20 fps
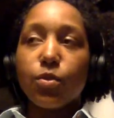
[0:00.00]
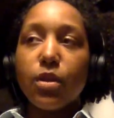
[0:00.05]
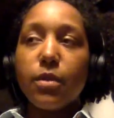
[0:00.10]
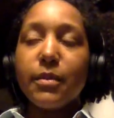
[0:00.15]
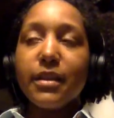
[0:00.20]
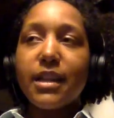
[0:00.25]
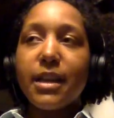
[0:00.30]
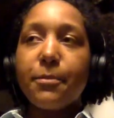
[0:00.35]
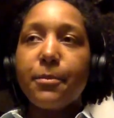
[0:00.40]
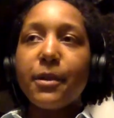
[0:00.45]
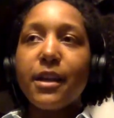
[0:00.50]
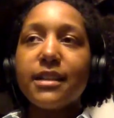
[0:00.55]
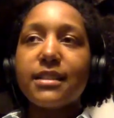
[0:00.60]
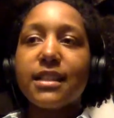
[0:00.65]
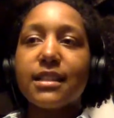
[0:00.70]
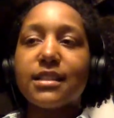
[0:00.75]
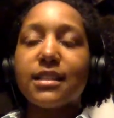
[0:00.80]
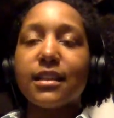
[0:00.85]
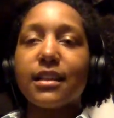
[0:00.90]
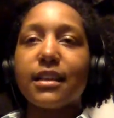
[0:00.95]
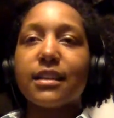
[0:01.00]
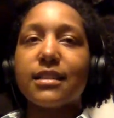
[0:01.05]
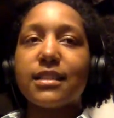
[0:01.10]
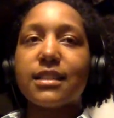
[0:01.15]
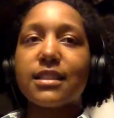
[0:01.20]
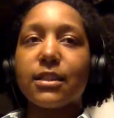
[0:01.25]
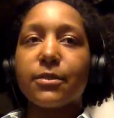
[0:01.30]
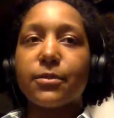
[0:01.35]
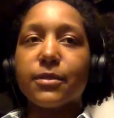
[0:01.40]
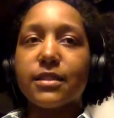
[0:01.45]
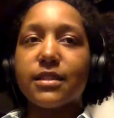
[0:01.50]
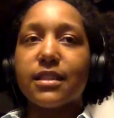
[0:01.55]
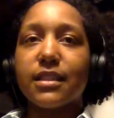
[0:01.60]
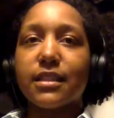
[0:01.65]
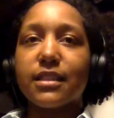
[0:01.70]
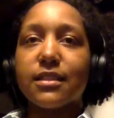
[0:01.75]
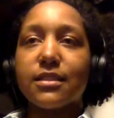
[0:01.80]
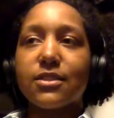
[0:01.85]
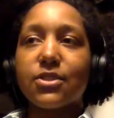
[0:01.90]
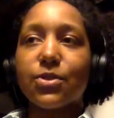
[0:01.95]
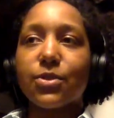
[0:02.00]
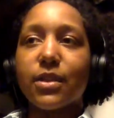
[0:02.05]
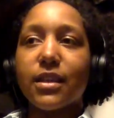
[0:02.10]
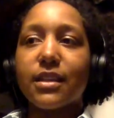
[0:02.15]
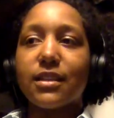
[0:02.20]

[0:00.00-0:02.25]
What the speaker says: I mean, I process a lot of stuff with Diggins, right?